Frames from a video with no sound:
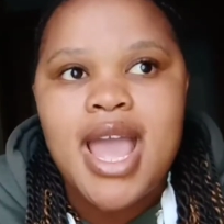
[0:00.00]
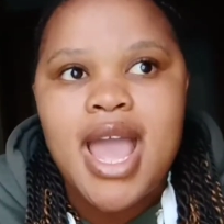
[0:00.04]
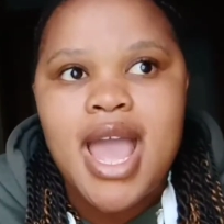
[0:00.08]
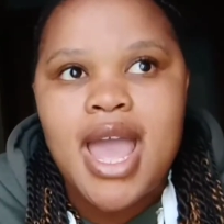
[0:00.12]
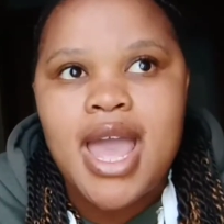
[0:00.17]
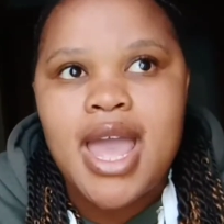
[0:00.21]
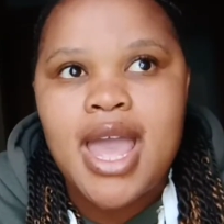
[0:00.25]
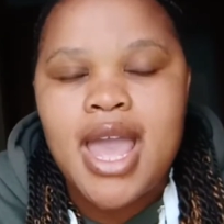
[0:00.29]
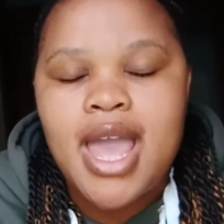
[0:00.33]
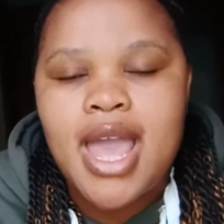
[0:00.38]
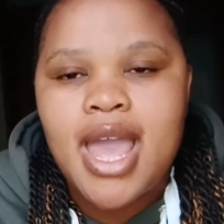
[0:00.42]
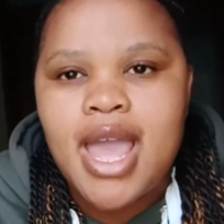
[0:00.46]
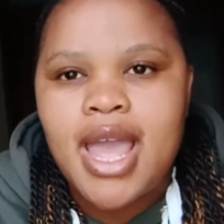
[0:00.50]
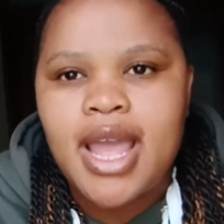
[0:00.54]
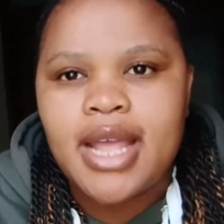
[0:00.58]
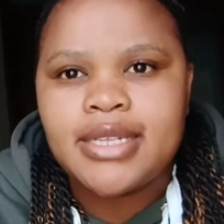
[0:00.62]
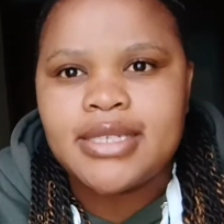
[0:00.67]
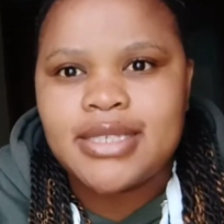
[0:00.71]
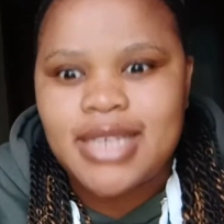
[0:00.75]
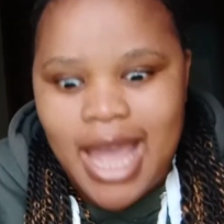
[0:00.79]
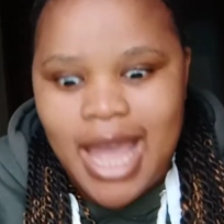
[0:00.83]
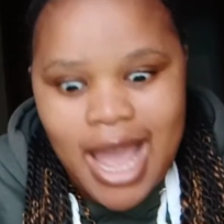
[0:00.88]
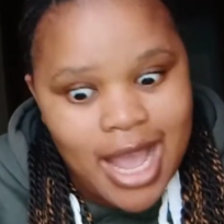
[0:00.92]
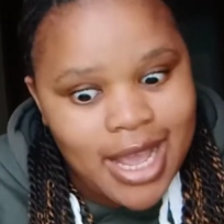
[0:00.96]

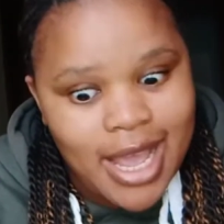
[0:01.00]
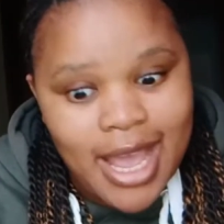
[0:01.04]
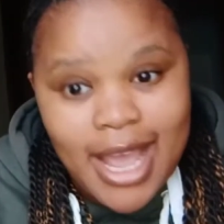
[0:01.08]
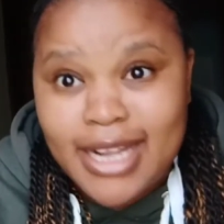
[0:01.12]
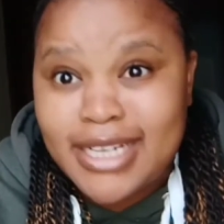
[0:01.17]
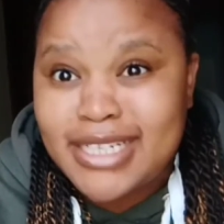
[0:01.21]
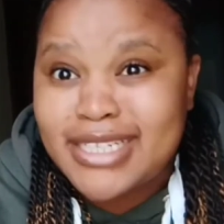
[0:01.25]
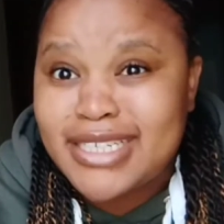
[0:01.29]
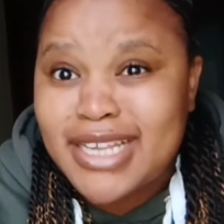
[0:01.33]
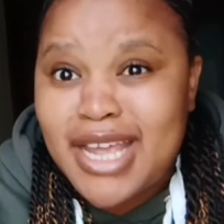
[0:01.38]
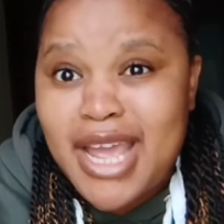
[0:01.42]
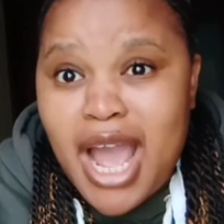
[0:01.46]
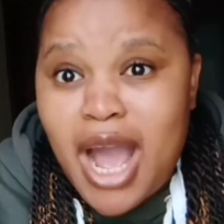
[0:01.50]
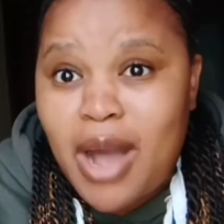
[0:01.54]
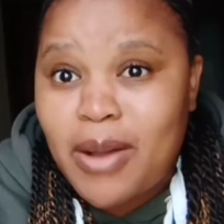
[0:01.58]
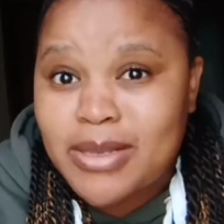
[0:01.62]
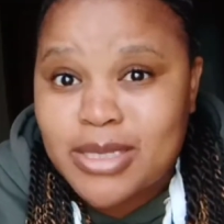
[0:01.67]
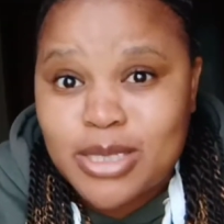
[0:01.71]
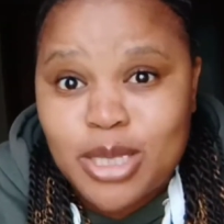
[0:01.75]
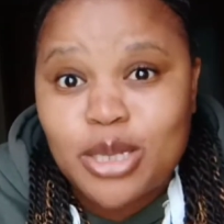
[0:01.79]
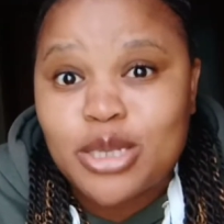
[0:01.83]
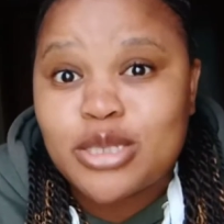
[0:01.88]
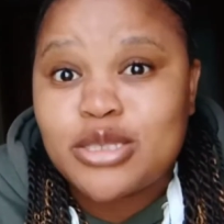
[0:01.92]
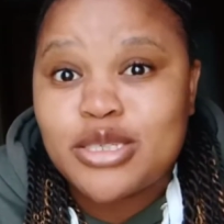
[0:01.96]
And I was
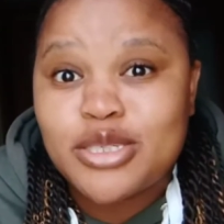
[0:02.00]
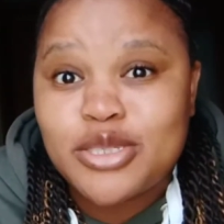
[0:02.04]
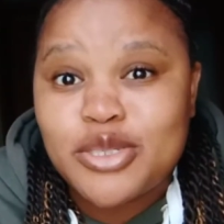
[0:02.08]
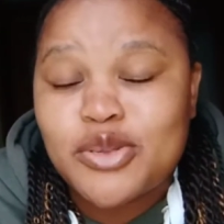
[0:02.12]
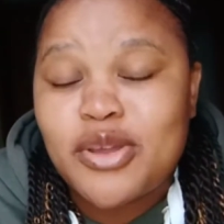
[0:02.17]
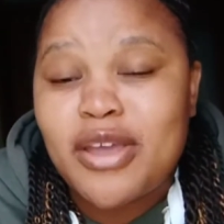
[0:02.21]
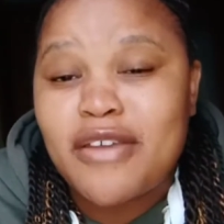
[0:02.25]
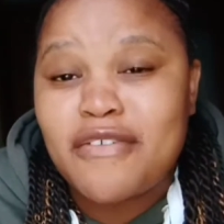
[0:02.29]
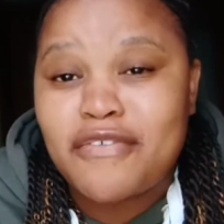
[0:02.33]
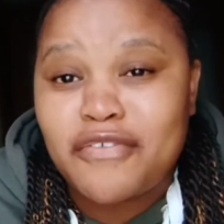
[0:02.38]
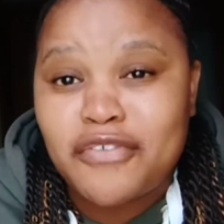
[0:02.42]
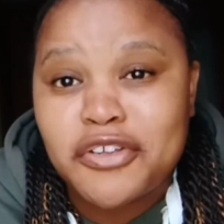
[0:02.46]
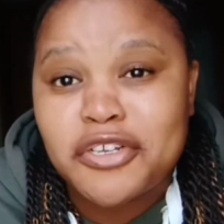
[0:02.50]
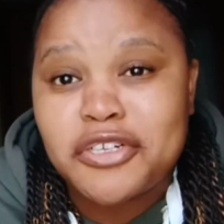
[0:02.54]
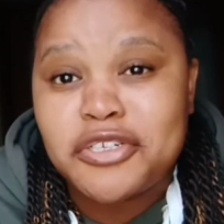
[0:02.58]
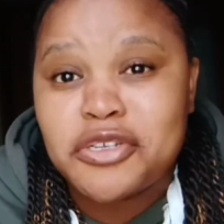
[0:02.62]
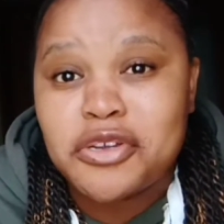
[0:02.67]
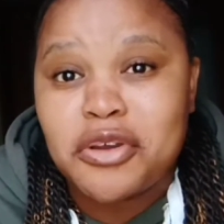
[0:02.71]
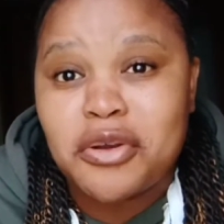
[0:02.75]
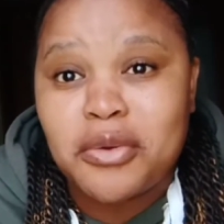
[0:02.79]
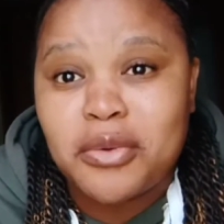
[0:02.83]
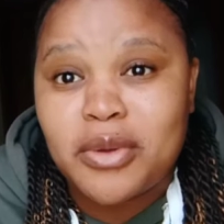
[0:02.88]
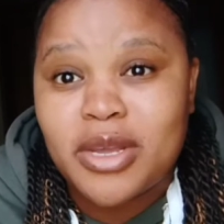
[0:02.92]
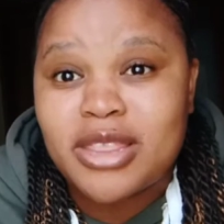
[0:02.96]
going to do a
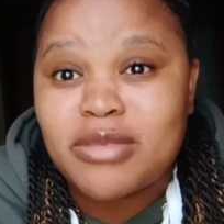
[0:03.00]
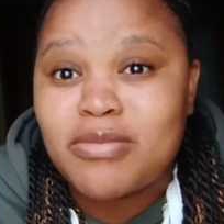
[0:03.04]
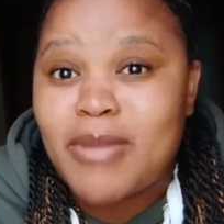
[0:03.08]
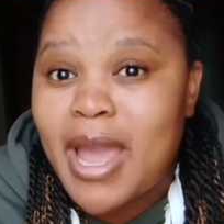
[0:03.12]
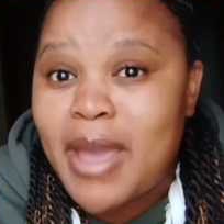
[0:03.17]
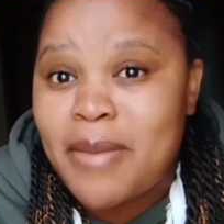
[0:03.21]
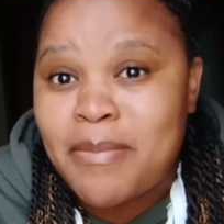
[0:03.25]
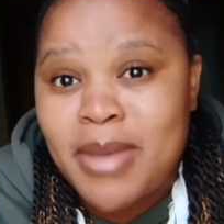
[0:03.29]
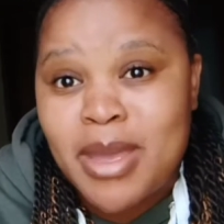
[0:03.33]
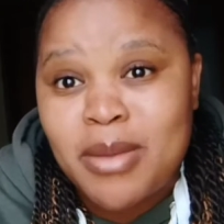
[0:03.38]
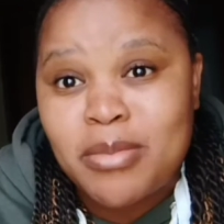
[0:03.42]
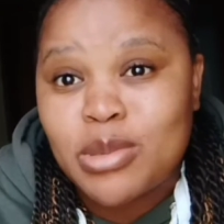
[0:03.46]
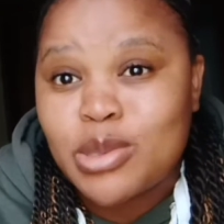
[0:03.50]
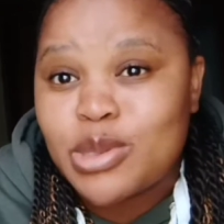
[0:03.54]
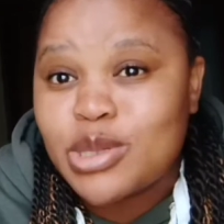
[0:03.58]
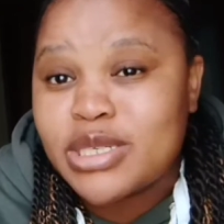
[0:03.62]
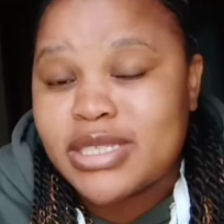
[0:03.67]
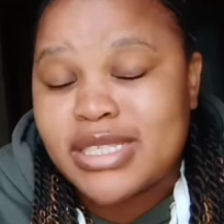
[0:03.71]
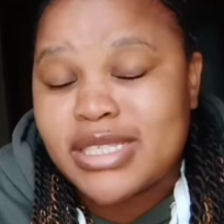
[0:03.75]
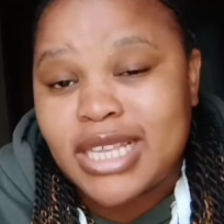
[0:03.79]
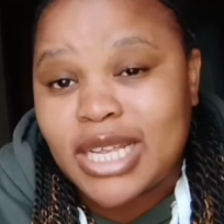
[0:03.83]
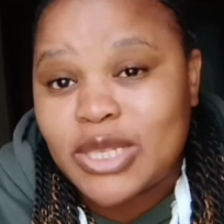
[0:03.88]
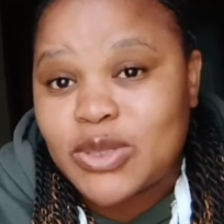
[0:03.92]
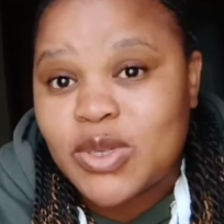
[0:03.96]
video with my
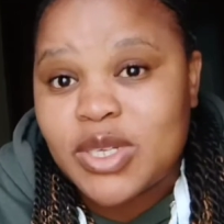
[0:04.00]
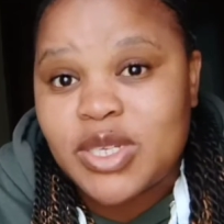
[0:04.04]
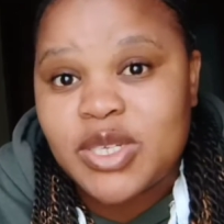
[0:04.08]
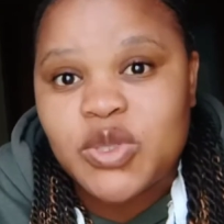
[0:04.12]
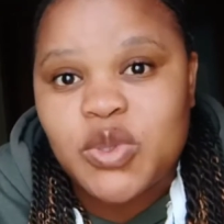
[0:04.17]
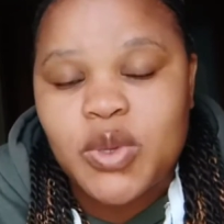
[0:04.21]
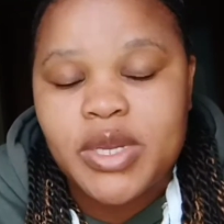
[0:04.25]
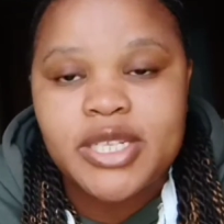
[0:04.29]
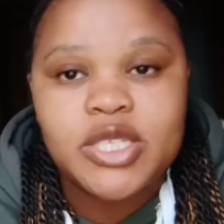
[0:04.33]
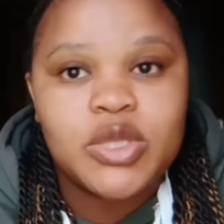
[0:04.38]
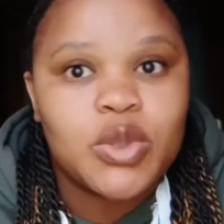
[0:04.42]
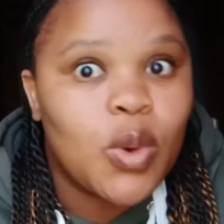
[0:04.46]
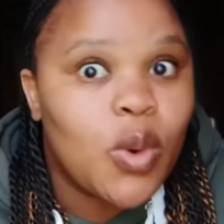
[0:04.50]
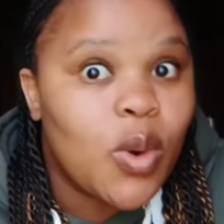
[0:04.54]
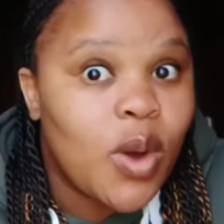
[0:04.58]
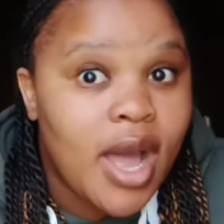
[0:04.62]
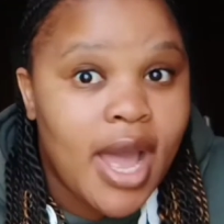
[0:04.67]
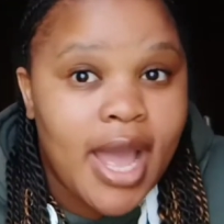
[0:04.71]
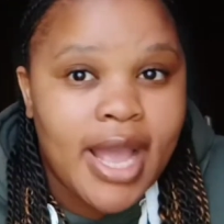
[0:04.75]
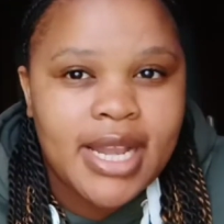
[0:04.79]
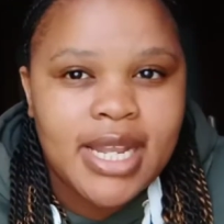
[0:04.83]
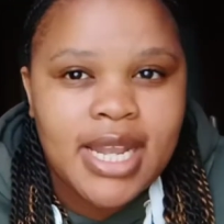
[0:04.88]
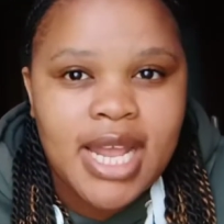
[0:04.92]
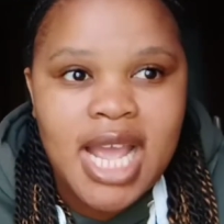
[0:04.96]
memories of 2020 or
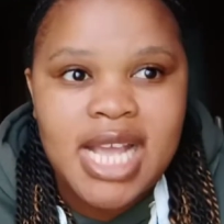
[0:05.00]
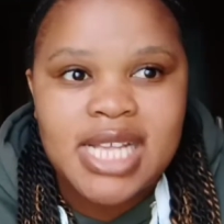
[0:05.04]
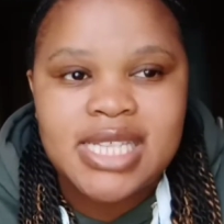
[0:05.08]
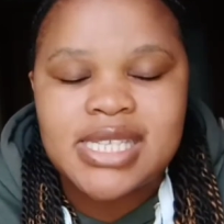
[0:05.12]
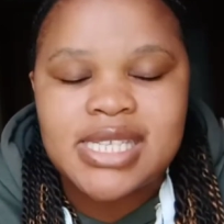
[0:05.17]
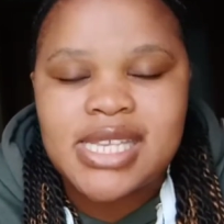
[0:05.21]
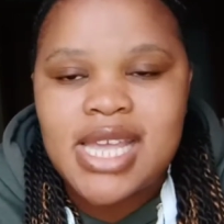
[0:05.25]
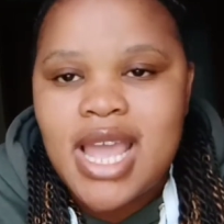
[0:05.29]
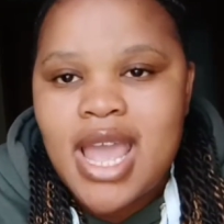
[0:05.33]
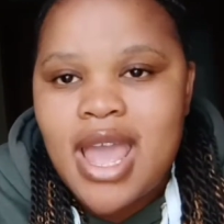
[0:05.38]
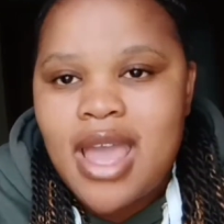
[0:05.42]
highlights,